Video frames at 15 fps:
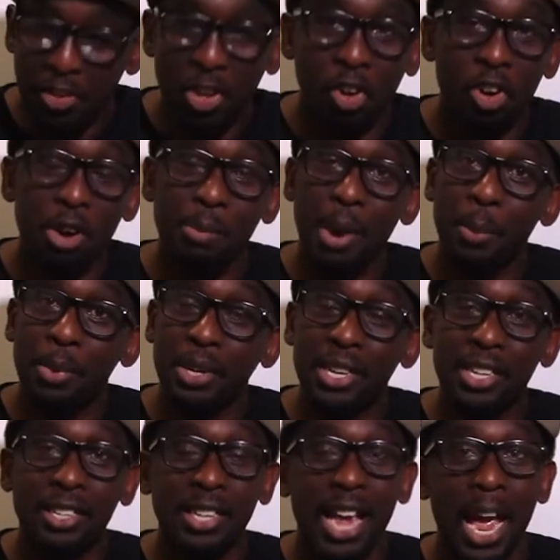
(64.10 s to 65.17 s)
you don't remember,
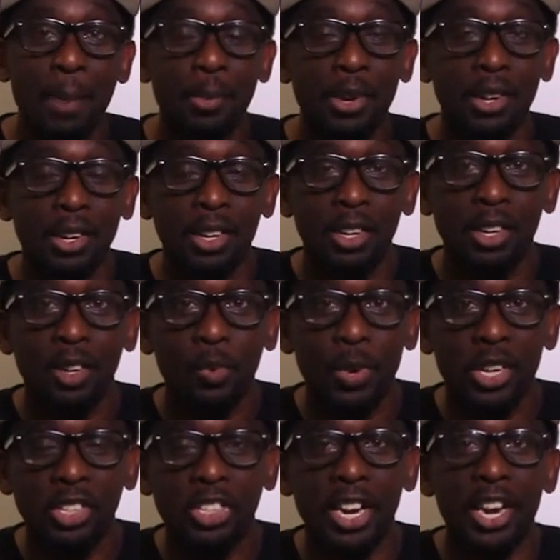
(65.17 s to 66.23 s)
this happened
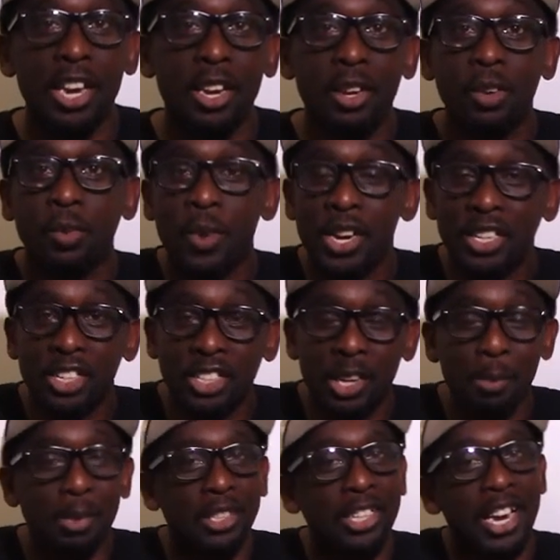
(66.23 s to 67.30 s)
when Jay went to
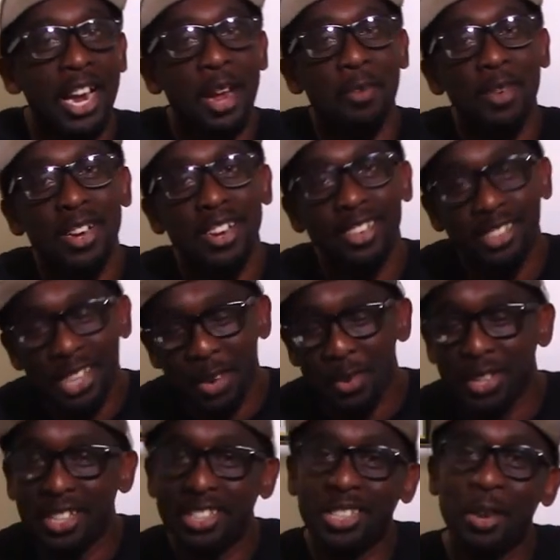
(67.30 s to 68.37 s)
Summer Jam. Jay
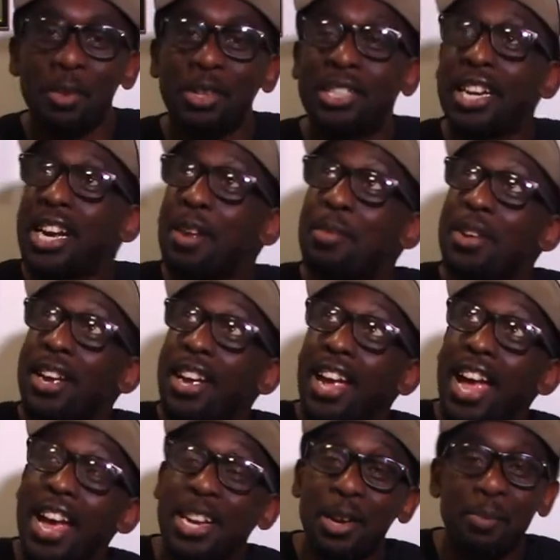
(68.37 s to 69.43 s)
went to Summer Jam,
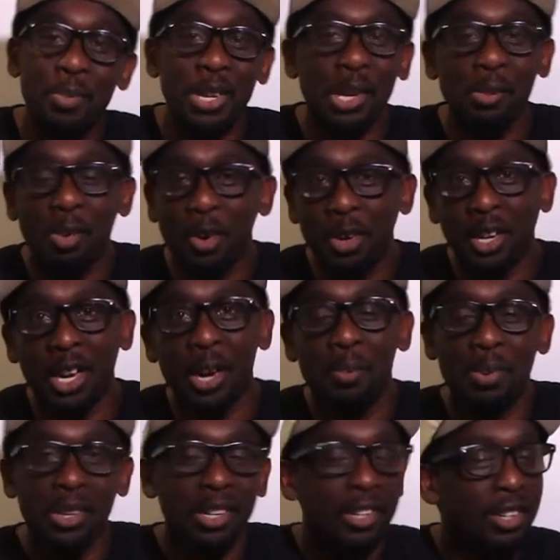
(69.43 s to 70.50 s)
had the billboard
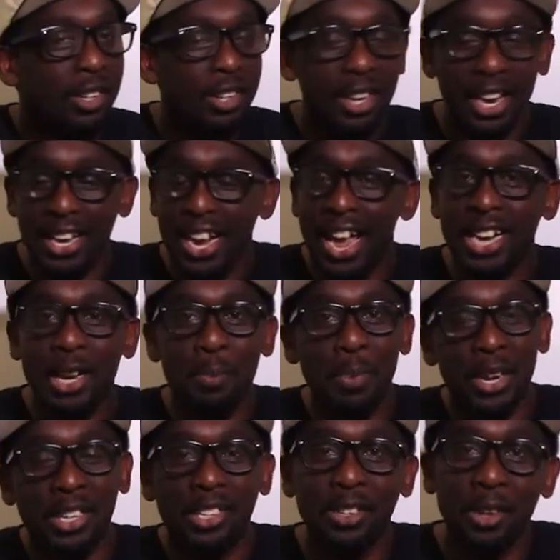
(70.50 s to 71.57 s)
up, and had the
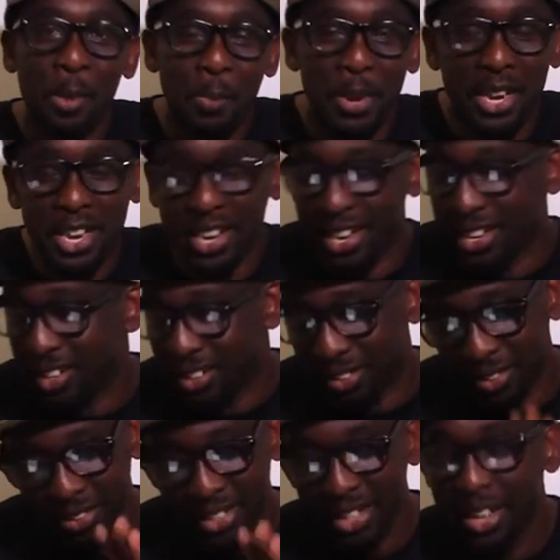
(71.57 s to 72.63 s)
picture of P. And
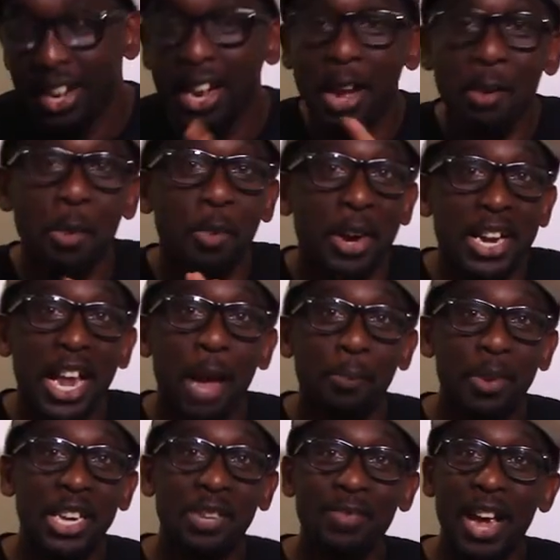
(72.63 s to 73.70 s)
this. Let me bring
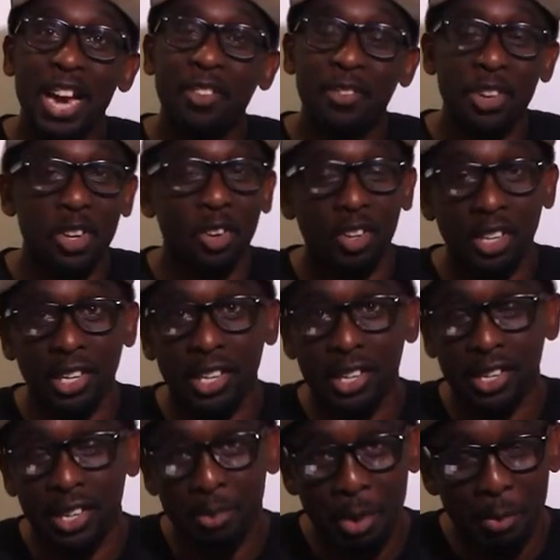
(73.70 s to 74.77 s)
that piece back for y'all
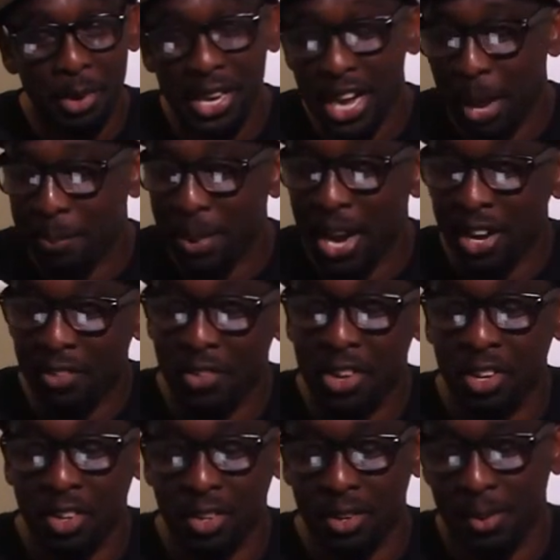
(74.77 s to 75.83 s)
again. Let me bring that back for
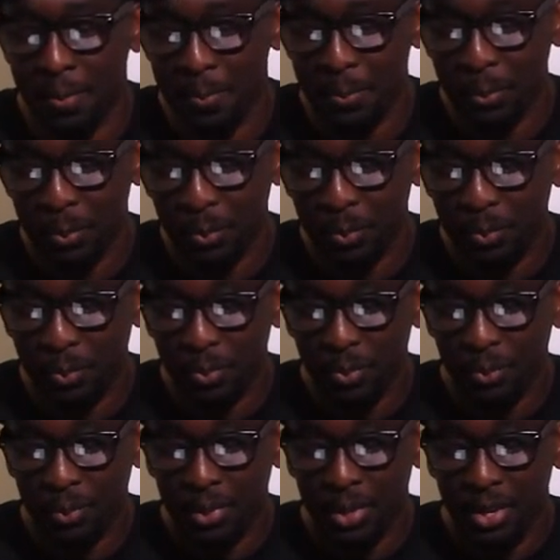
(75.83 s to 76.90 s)
y'all.
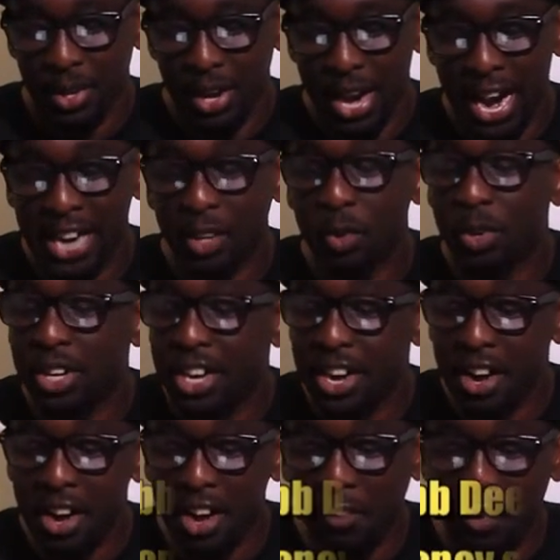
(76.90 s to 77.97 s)
I don't
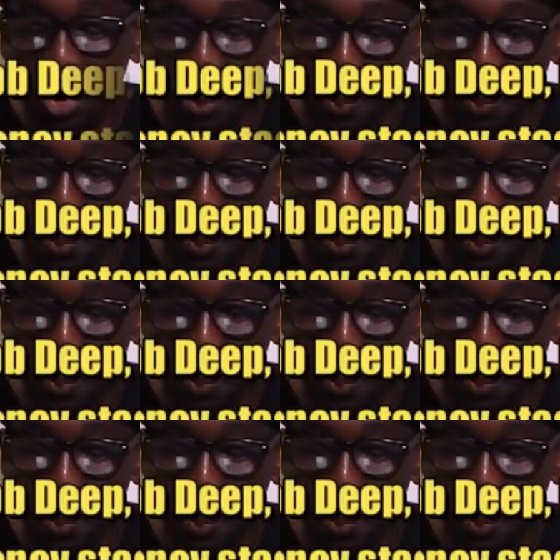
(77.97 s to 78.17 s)
care if you